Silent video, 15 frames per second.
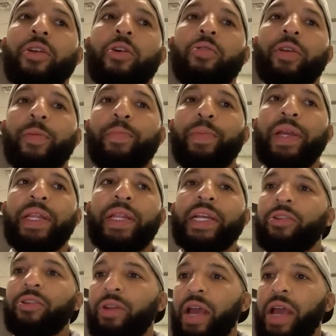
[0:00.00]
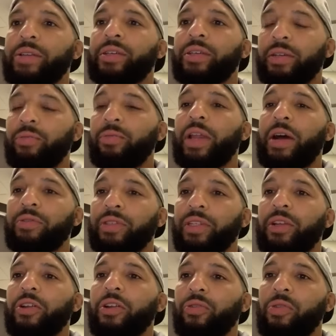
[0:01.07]
you know, competing internationally when I was
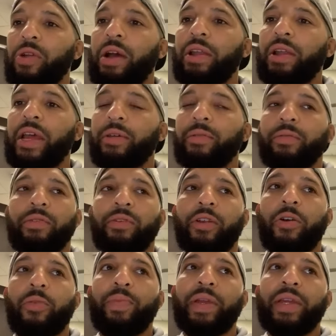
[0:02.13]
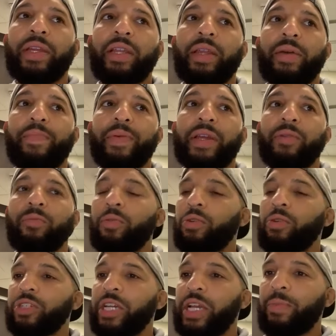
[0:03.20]
an undergrad. You know, being an Olympic and
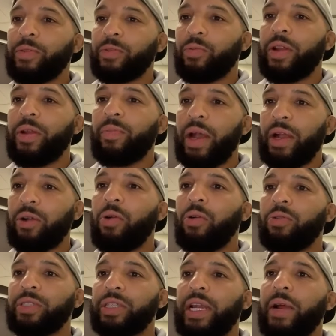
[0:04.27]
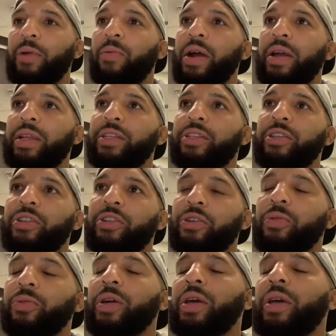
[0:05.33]
world champ was one of my goals that I wanted to
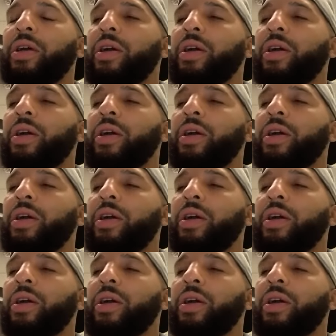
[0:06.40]
do.